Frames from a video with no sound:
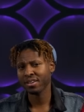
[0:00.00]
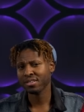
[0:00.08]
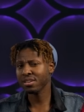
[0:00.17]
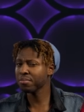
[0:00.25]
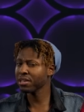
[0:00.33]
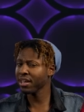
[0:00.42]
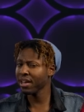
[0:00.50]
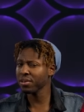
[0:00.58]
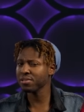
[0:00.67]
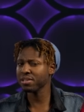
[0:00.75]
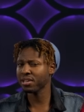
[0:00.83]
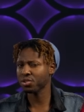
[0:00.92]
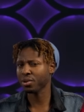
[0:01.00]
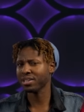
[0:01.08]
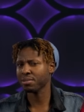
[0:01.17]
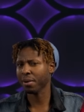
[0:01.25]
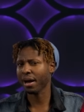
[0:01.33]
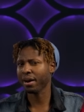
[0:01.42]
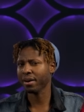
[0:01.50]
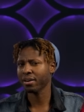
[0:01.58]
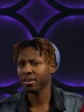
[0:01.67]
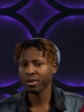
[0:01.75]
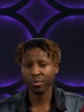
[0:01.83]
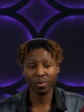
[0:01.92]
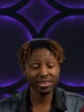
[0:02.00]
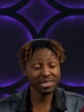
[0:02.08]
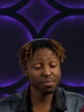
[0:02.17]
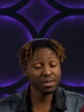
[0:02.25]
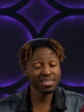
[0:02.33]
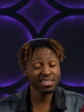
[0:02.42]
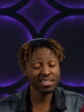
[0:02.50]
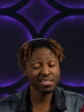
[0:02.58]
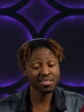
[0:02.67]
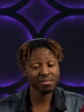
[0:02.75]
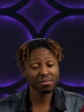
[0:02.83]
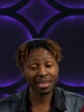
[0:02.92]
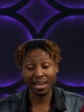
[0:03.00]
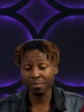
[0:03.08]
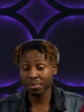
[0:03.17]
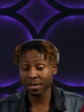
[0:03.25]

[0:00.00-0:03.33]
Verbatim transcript: something else can transpire. One species can